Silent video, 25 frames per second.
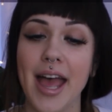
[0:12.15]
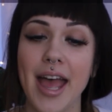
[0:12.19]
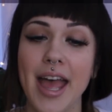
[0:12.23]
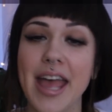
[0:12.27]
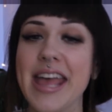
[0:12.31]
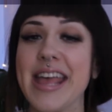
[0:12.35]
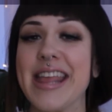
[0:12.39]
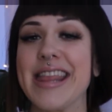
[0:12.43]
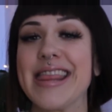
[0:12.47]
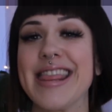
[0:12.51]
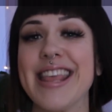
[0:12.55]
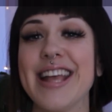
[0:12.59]

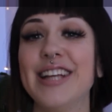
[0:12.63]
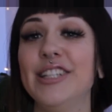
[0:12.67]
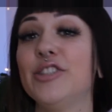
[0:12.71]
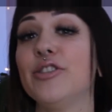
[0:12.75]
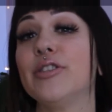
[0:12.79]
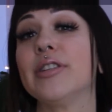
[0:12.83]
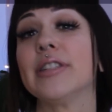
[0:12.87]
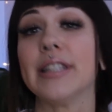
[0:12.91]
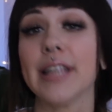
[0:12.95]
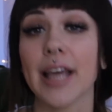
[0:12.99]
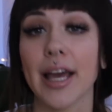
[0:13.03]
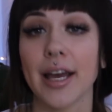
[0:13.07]
And the
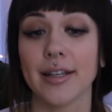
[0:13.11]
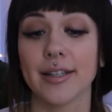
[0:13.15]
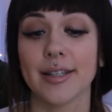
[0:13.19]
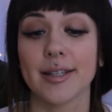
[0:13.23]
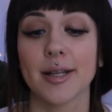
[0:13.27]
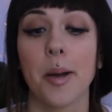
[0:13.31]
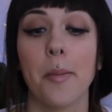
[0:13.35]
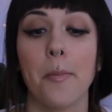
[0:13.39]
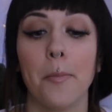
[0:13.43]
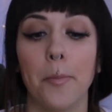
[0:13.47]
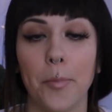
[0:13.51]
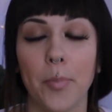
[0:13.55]
answer is
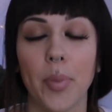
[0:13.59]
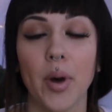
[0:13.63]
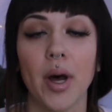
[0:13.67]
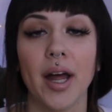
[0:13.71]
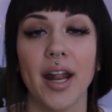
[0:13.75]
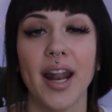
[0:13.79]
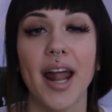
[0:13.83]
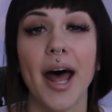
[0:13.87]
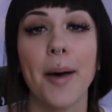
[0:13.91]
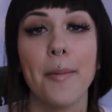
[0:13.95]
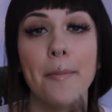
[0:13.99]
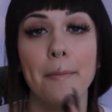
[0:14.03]
yes.
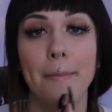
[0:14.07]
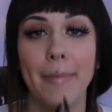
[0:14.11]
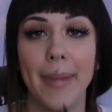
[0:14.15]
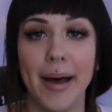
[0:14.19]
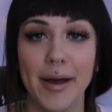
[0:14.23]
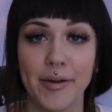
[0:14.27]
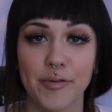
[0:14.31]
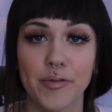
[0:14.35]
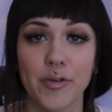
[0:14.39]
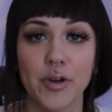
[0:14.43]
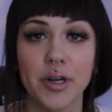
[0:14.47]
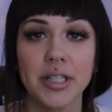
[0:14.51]
But
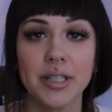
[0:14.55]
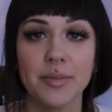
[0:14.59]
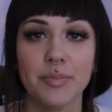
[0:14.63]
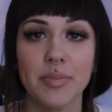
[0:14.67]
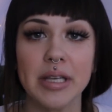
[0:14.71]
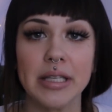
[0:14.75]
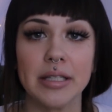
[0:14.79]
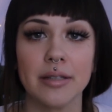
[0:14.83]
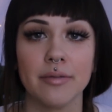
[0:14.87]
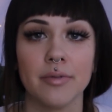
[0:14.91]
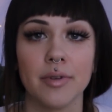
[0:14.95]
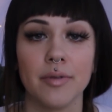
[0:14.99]
my first
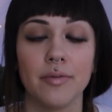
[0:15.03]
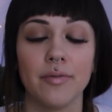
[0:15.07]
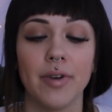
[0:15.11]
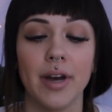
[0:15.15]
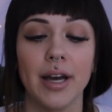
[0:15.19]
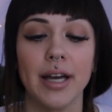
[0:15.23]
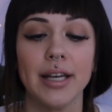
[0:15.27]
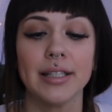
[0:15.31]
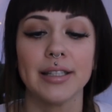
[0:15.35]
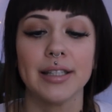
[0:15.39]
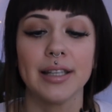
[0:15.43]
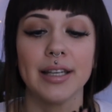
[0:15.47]
piece of
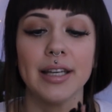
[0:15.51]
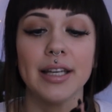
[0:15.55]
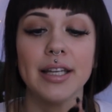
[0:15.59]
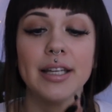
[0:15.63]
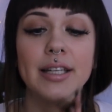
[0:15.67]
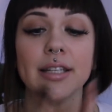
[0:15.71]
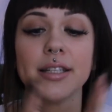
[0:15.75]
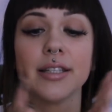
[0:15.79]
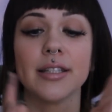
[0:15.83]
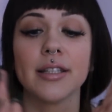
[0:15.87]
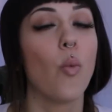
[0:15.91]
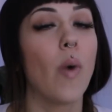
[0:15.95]
advice
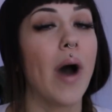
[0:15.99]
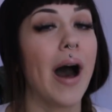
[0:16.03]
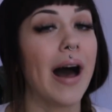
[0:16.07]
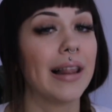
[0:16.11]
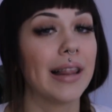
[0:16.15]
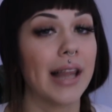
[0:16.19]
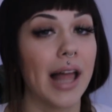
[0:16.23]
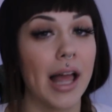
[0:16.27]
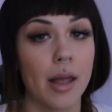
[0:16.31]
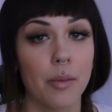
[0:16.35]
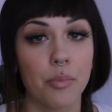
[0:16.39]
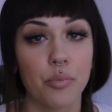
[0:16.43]
is, while
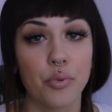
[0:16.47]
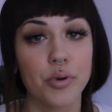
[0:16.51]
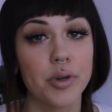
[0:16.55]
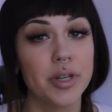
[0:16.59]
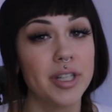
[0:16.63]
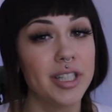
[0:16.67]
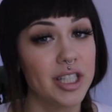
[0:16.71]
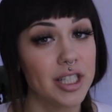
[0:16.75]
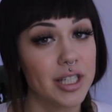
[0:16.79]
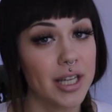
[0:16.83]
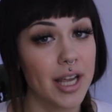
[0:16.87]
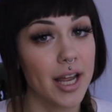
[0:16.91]
I
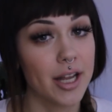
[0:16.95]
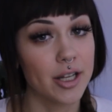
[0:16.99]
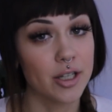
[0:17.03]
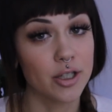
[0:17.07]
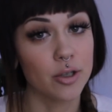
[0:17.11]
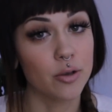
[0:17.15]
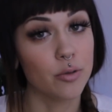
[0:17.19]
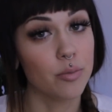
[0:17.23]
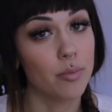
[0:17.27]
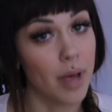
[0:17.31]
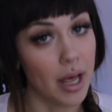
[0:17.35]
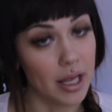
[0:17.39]
appreciate
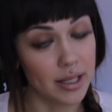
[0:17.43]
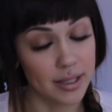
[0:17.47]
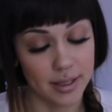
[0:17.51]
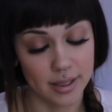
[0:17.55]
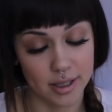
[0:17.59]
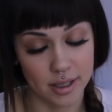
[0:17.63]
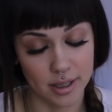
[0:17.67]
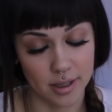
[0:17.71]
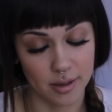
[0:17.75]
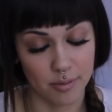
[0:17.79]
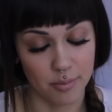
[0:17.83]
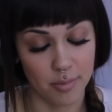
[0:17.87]
you
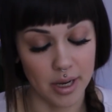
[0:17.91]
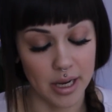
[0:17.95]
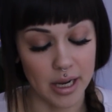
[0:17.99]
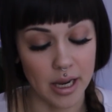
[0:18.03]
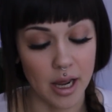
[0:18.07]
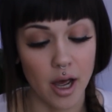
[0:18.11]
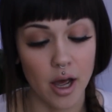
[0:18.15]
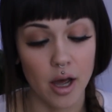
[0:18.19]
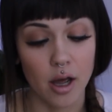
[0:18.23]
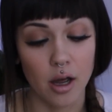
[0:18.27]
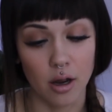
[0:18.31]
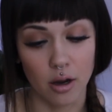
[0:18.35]
messaging me,
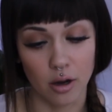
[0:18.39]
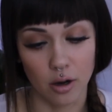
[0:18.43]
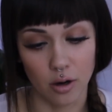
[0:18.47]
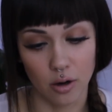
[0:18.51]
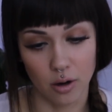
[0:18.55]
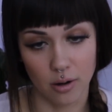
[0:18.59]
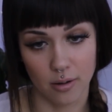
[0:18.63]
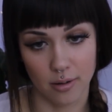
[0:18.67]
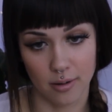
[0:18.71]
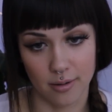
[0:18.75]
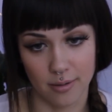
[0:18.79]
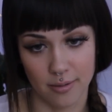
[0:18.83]

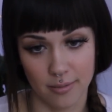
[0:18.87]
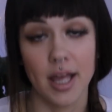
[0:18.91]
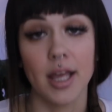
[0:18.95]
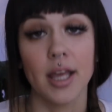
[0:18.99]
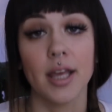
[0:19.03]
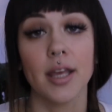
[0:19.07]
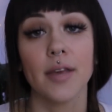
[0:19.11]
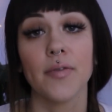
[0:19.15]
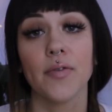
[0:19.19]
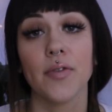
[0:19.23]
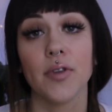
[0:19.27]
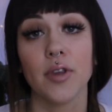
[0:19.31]
girl,
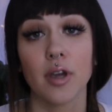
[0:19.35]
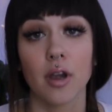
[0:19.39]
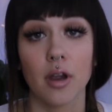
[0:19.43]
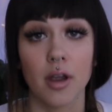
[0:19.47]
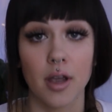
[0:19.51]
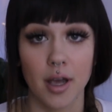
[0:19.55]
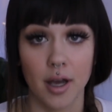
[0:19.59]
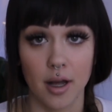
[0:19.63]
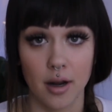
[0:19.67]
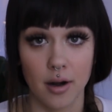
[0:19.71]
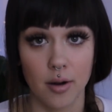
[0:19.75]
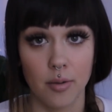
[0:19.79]
if you're
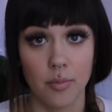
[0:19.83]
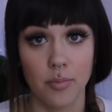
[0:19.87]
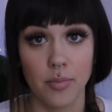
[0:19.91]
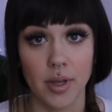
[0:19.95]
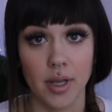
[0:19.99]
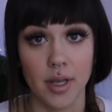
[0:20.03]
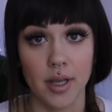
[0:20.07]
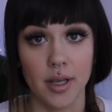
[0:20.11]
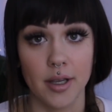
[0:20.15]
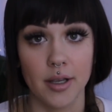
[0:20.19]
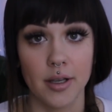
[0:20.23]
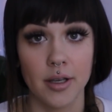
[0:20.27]
gonna
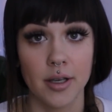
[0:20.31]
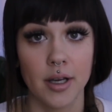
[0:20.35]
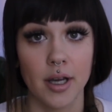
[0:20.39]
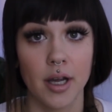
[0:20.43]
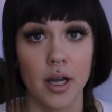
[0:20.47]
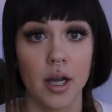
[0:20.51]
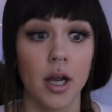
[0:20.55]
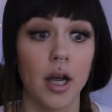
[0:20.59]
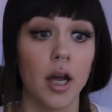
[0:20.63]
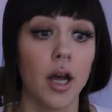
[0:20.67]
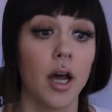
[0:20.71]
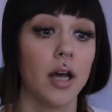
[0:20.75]
be
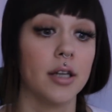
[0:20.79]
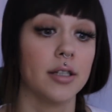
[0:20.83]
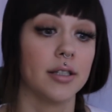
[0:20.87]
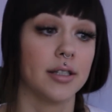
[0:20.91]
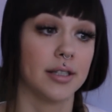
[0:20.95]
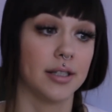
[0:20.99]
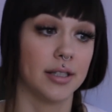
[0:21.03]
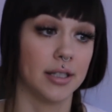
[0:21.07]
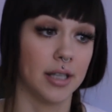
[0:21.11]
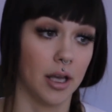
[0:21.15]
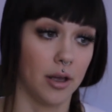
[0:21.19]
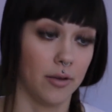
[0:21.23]

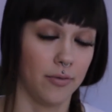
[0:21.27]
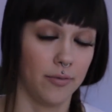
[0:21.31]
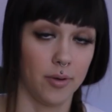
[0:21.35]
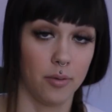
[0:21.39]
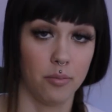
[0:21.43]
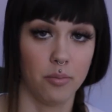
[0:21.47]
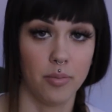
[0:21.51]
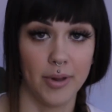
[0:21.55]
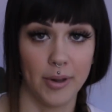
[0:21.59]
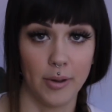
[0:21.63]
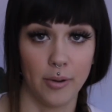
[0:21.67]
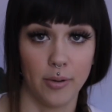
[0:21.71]

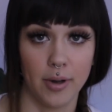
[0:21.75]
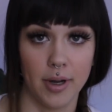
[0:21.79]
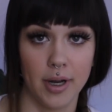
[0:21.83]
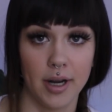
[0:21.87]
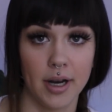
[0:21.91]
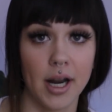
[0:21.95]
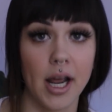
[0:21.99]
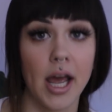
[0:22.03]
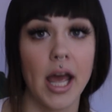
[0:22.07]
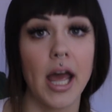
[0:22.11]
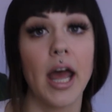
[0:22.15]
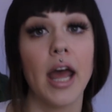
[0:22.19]

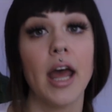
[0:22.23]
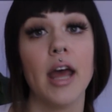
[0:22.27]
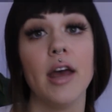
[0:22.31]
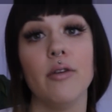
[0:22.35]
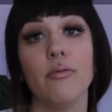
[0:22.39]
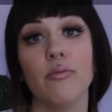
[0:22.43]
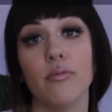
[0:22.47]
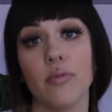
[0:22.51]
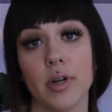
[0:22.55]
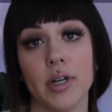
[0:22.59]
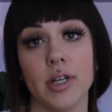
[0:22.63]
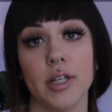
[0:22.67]
self-employed
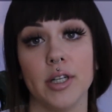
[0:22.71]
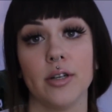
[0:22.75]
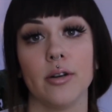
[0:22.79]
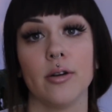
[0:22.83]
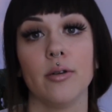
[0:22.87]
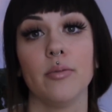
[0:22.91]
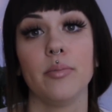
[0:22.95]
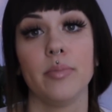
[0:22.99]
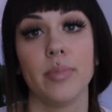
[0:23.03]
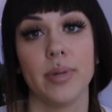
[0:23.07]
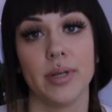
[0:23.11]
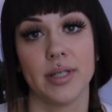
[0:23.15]
and run your
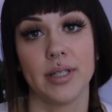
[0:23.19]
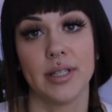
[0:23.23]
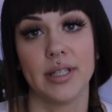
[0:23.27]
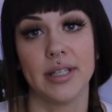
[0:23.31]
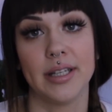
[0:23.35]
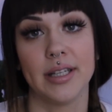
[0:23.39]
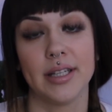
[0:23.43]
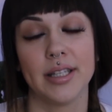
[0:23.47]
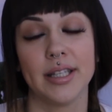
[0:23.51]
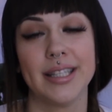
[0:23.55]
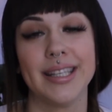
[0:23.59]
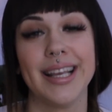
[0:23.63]
own
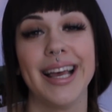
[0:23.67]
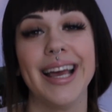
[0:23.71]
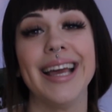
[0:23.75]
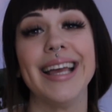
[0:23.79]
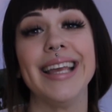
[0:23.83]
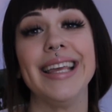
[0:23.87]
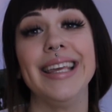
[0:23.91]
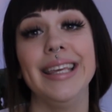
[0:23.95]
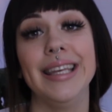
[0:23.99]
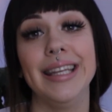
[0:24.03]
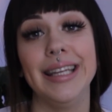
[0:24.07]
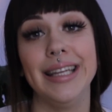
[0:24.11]
business,
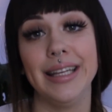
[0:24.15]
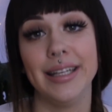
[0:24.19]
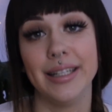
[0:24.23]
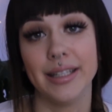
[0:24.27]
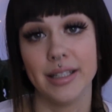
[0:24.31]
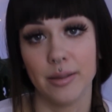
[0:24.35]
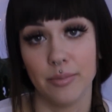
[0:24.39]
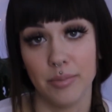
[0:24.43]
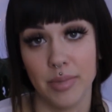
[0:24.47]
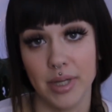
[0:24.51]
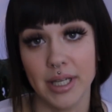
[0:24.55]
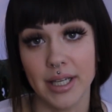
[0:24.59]
you need
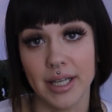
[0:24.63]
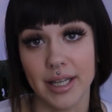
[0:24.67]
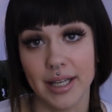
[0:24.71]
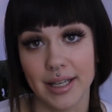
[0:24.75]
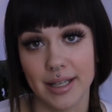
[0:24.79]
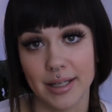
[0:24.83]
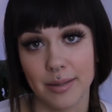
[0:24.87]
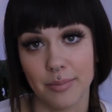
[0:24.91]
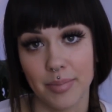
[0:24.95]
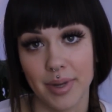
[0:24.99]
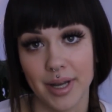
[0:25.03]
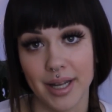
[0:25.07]
to be
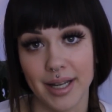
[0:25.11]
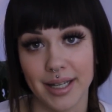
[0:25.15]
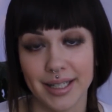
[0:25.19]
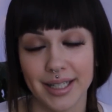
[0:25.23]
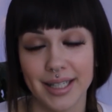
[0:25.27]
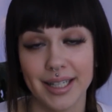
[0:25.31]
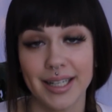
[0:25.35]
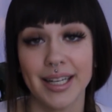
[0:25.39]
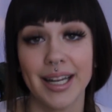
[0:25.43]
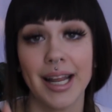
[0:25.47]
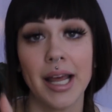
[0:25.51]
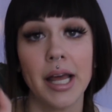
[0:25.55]

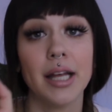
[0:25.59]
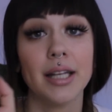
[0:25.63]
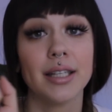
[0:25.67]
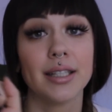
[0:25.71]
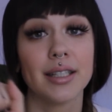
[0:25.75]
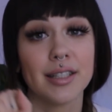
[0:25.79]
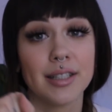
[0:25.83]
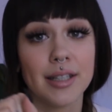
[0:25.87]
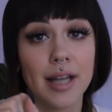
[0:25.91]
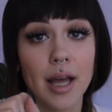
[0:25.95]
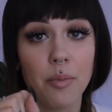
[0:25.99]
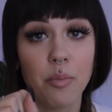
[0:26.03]
independent.
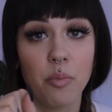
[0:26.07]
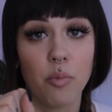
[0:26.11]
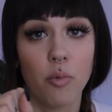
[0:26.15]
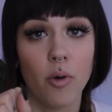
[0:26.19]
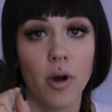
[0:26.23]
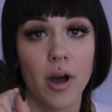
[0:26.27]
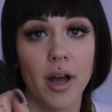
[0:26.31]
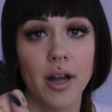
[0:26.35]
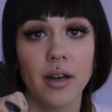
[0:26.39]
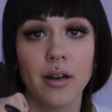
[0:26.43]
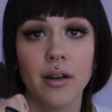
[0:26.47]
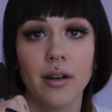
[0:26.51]
Step
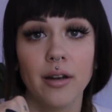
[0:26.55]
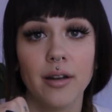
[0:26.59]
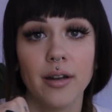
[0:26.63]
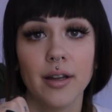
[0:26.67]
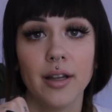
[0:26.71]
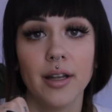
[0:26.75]
one,